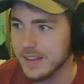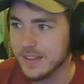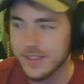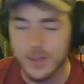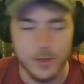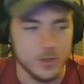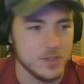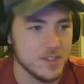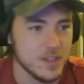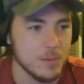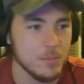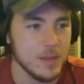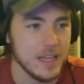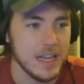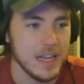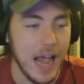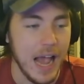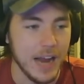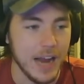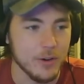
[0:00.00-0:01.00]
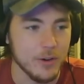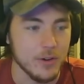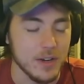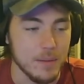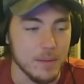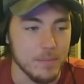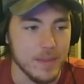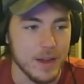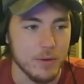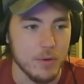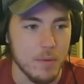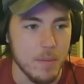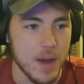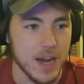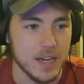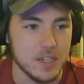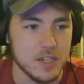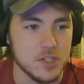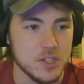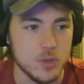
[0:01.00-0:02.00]
There's some like acronym that
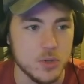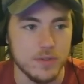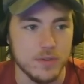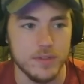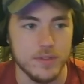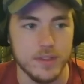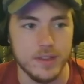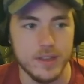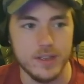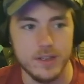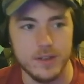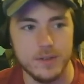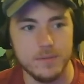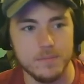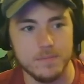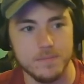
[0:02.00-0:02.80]
reminds you of the